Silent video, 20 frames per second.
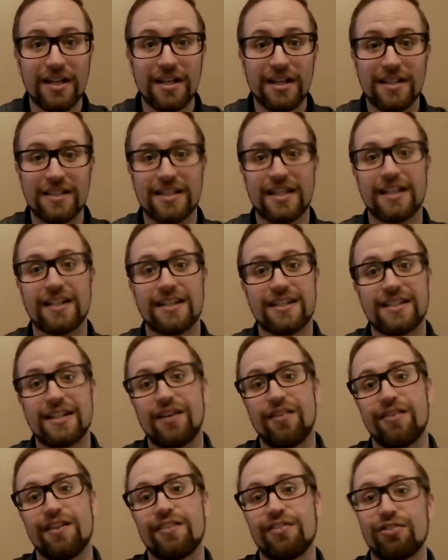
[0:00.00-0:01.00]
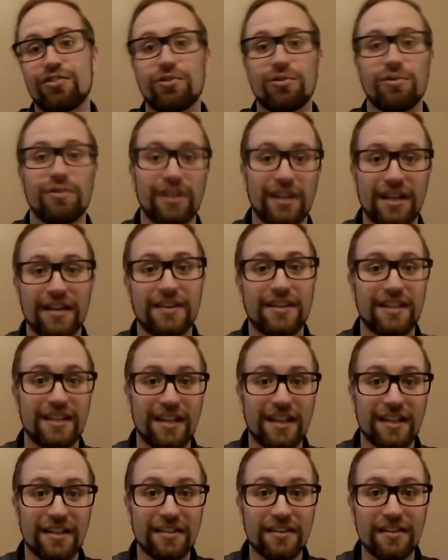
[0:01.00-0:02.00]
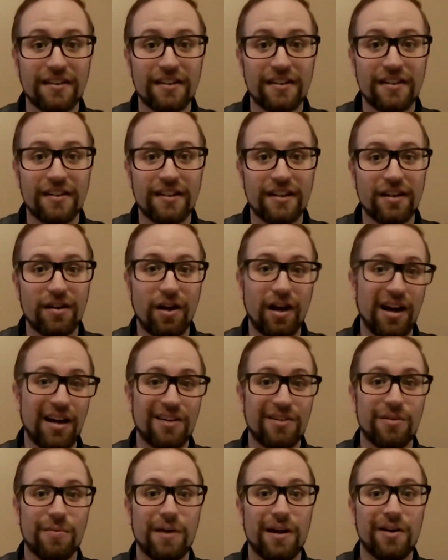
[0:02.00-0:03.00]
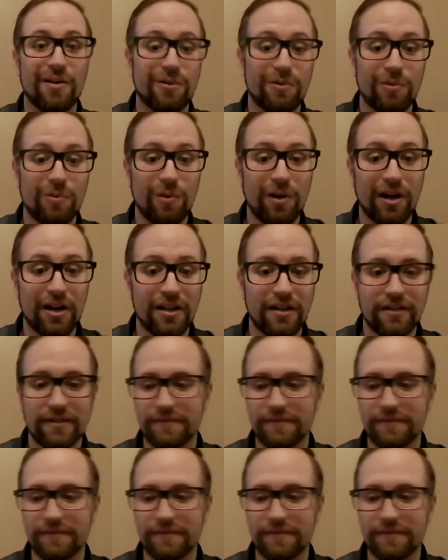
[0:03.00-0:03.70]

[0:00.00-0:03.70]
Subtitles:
is getting to tell that story at the end, no matter who won.